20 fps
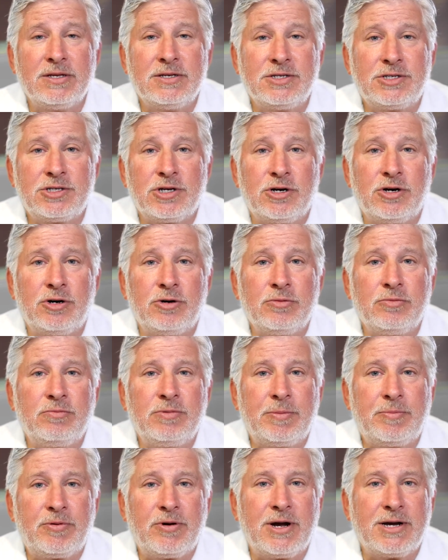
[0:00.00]
So
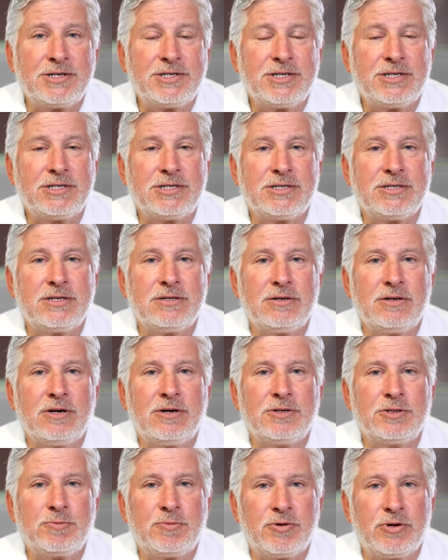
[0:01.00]
the process
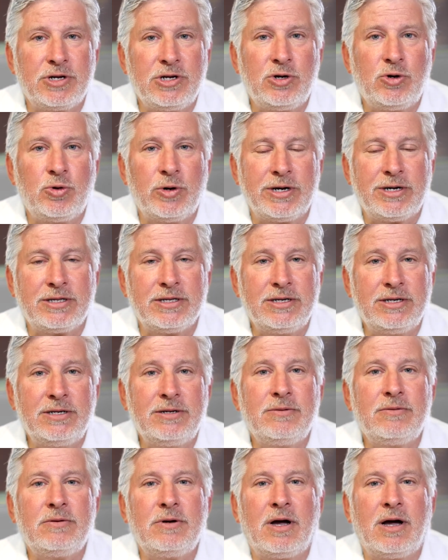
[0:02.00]
goes pretty quickly.